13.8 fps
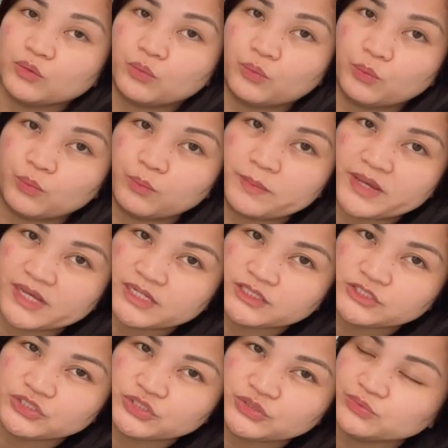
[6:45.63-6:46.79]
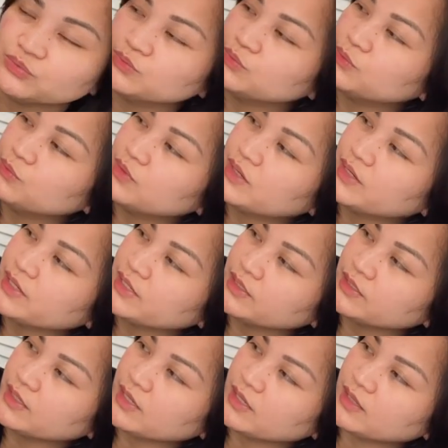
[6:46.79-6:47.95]
the beige,
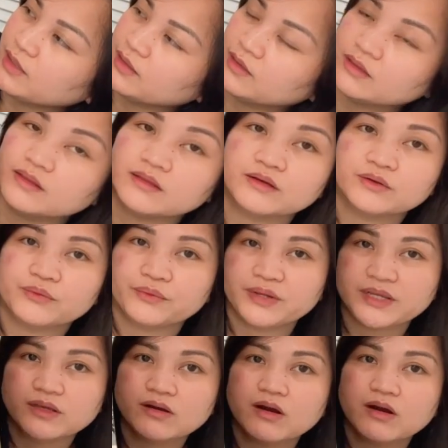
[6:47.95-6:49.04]
white, and the gray